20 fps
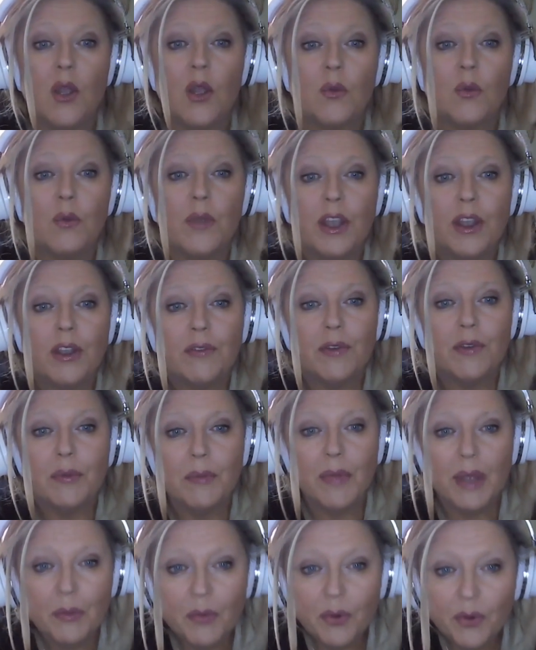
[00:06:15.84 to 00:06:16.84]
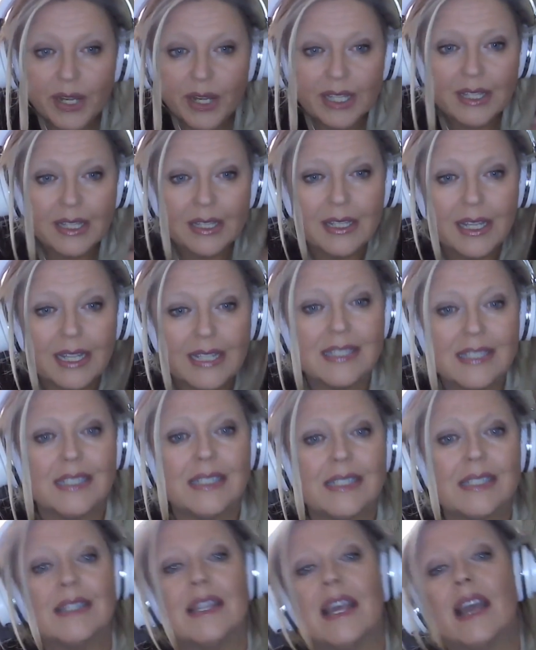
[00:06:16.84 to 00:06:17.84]
we are remembering the
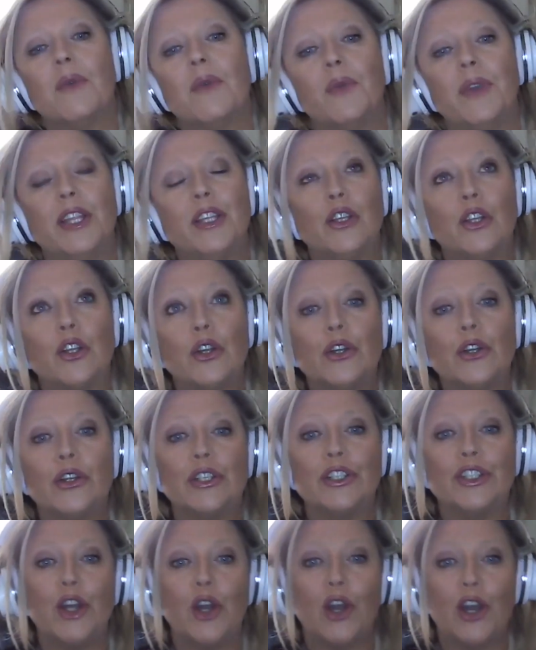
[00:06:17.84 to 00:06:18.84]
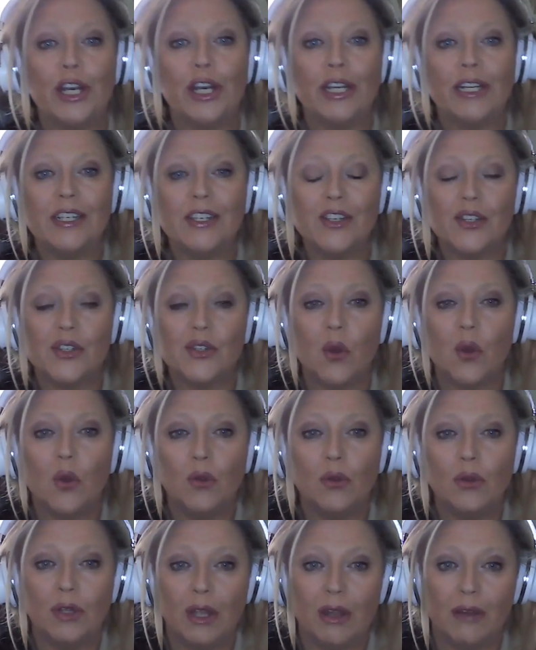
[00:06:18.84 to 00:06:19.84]
lessons that we learned on a
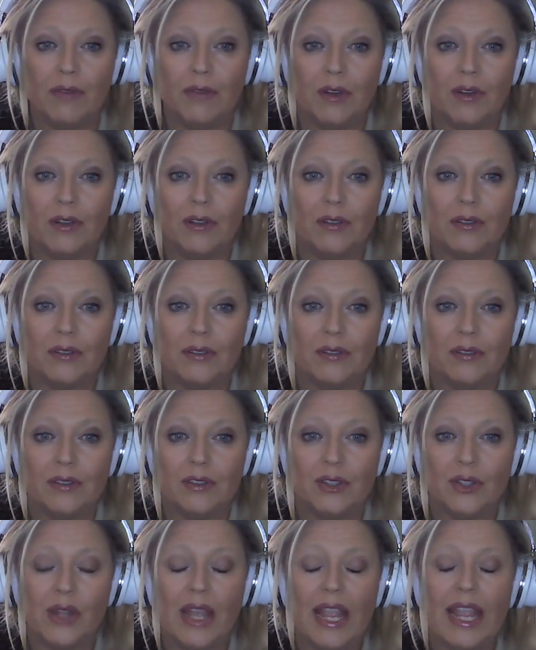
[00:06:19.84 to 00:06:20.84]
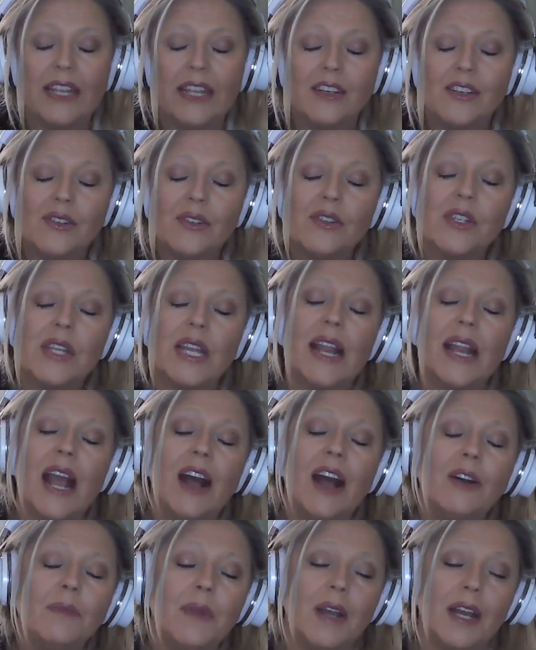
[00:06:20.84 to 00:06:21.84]
soul level. So the angels can
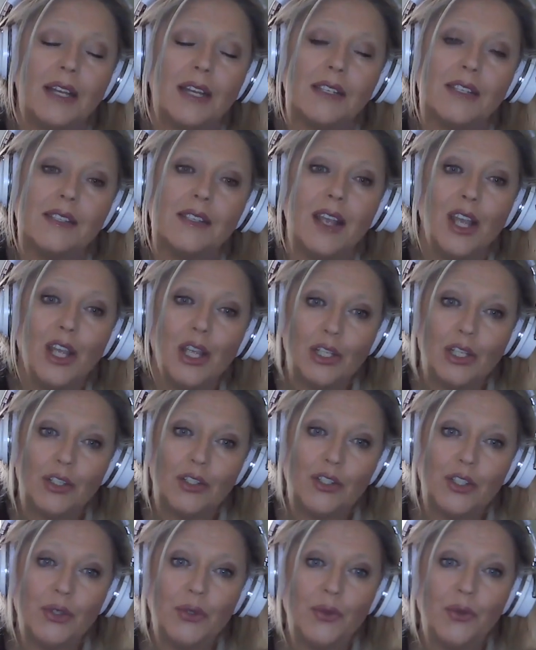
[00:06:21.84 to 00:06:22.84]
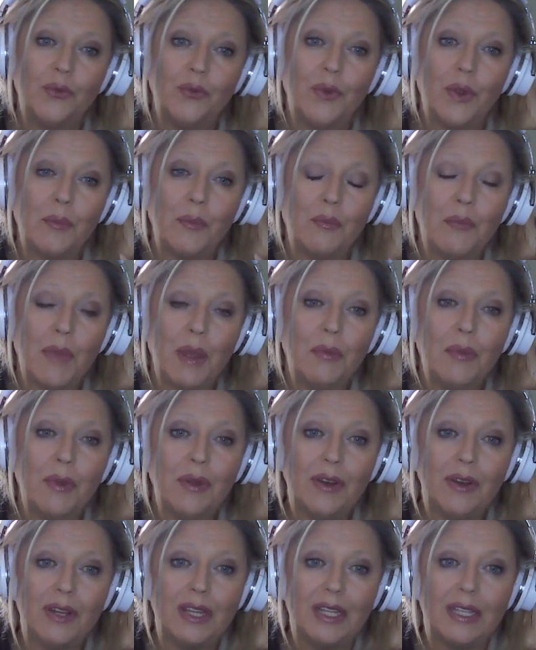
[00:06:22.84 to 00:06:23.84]
help us to
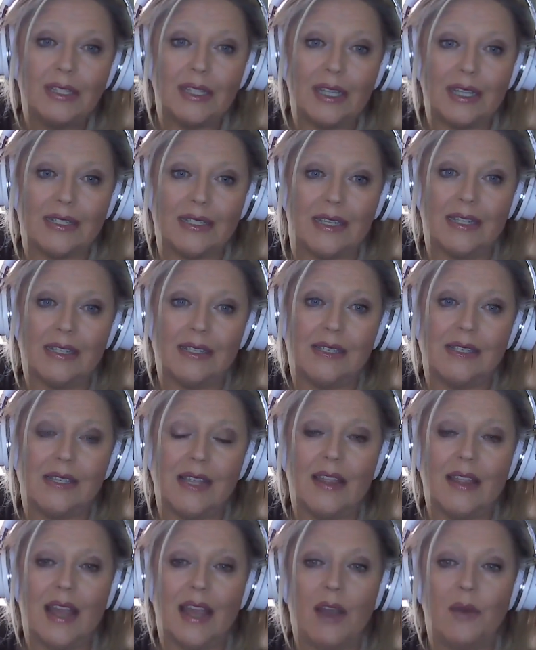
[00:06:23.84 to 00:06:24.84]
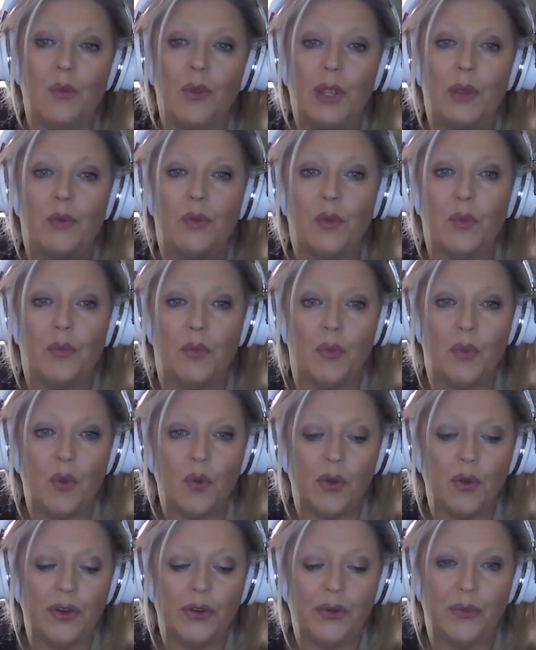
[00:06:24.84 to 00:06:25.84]
remember the lessons that we were
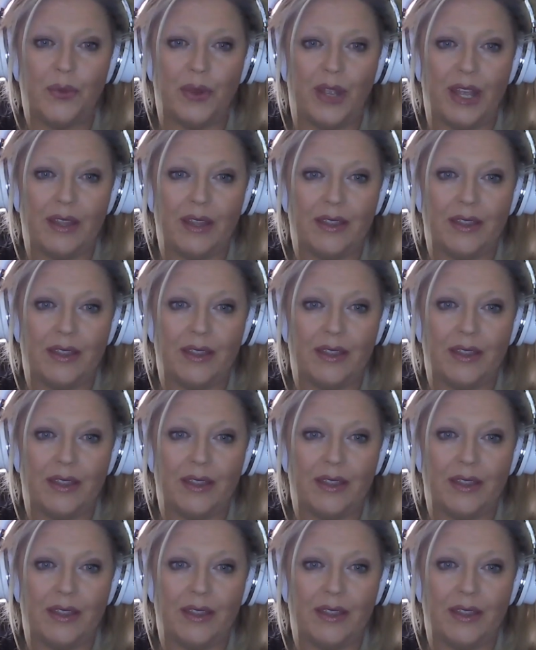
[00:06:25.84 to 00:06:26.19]
born with.